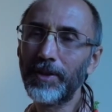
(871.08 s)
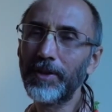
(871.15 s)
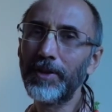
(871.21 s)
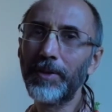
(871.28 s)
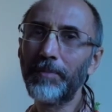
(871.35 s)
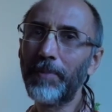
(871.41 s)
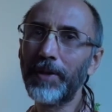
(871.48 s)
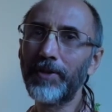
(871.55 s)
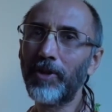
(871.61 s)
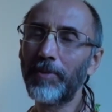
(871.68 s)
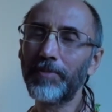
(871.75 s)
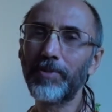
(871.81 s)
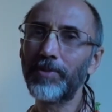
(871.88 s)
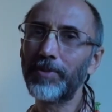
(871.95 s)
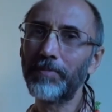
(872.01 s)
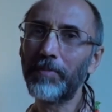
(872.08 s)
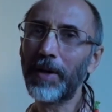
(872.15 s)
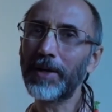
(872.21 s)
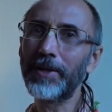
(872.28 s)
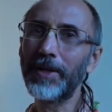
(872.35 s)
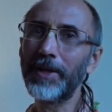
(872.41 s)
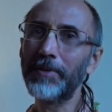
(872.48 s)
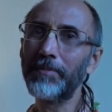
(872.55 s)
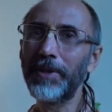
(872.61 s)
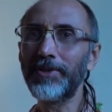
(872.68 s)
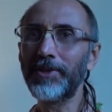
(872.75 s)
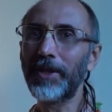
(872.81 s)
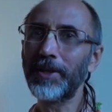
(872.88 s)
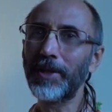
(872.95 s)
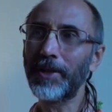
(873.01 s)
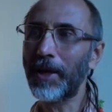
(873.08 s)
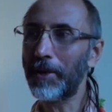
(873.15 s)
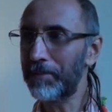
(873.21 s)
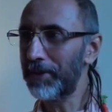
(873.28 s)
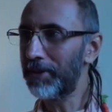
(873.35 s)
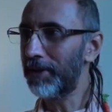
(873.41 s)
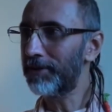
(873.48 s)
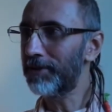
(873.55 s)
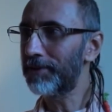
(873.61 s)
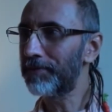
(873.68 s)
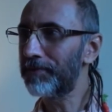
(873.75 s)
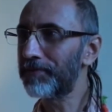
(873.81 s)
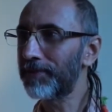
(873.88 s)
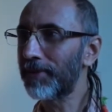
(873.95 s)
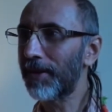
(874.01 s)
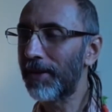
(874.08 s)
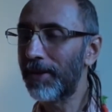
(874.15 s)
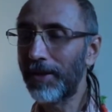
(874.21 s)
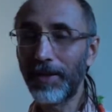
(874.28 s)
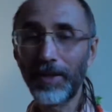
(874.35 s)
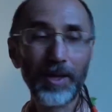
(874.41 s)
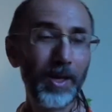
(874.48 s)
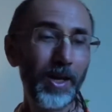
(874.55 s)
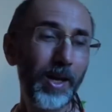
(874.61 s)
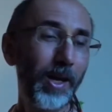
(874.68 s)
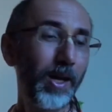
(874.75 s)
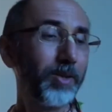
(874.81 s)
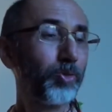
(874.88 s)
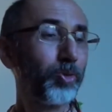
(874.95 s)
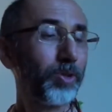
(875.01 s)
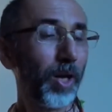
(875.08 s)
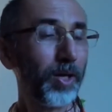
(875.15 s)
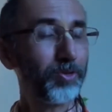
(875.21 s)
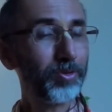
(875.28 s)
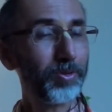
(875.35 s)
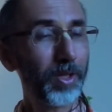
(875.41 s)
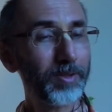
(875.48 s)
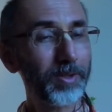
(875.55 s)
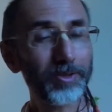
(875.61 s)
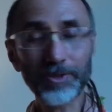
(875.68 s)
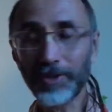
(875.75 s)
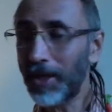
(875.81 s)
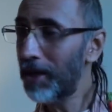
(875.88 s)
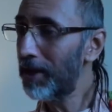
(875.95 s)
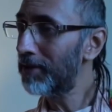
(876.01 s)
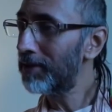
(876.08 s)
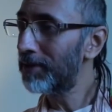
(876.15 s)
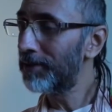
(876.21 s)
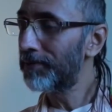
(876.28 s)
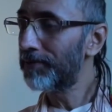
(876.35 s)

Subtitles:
Independent of mundane misery and happiness. And I should understand